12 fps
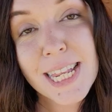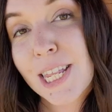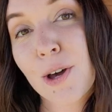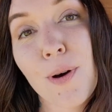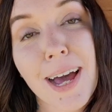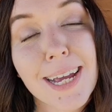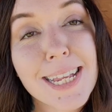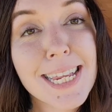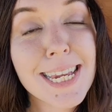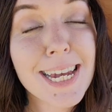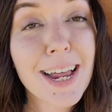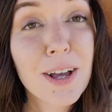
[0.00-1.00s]
So I
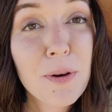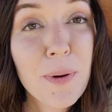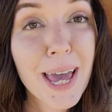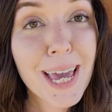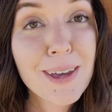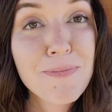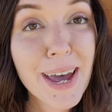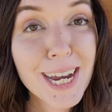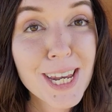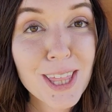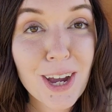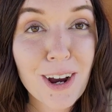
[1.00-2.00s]
snuck away back
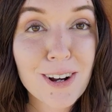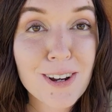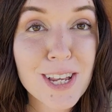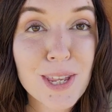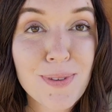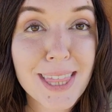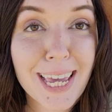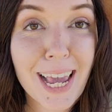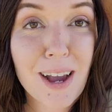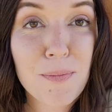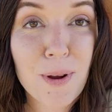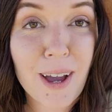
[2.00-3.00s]
to the gardens with the
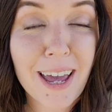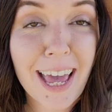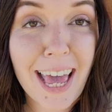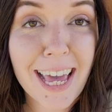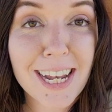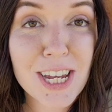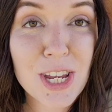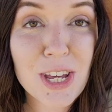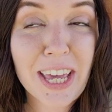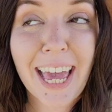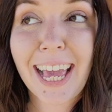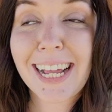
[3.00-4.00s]
camera and
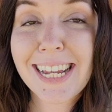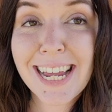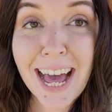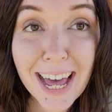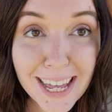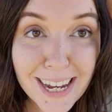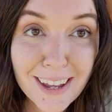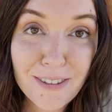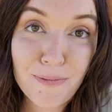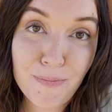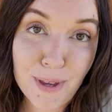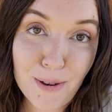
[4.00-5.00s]
took a ton
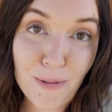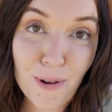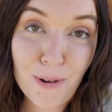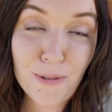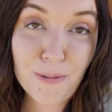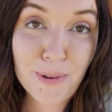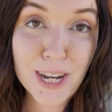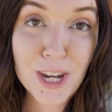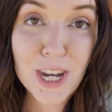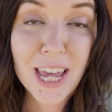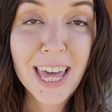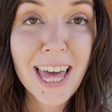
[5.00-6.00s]
of B-roll,
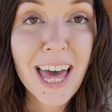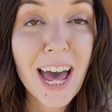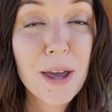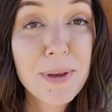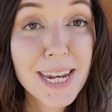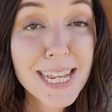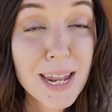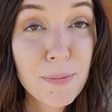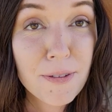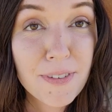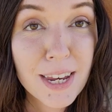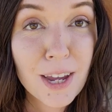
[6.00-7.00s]
which I made a
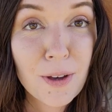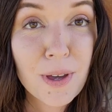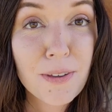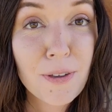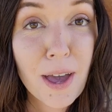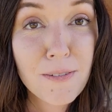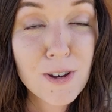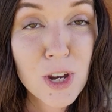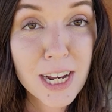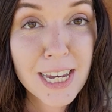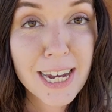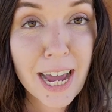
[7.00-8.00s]
separate video. If you haven't
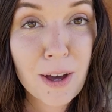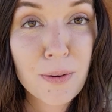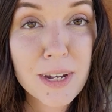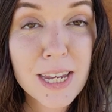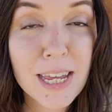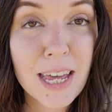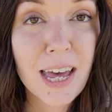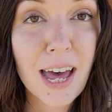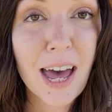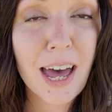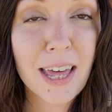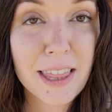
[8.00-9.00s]
checked it out,
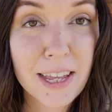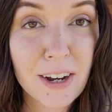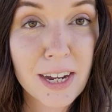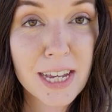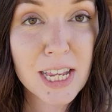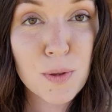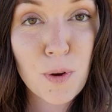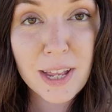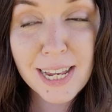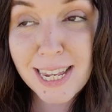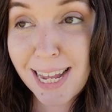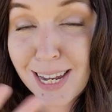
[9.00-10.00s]
there is
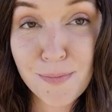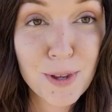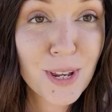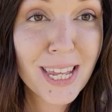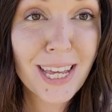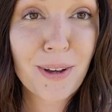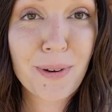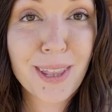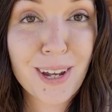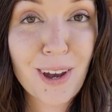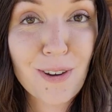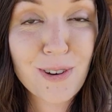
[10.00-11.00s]
one set to music with
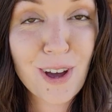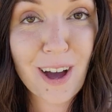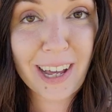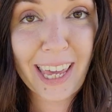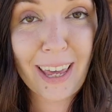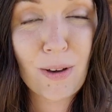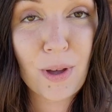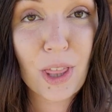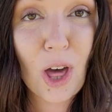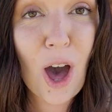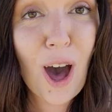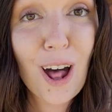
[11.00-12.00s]
no talking with
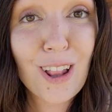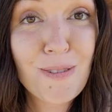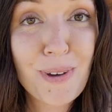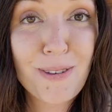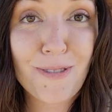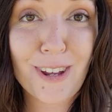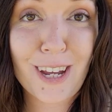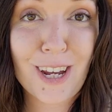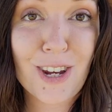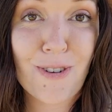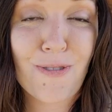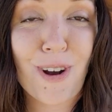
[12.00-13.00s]
all of my
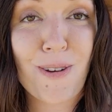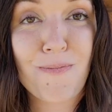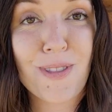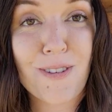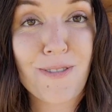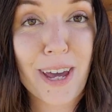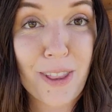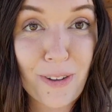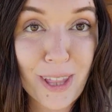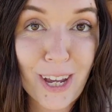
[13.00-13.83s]
footage from the Filoli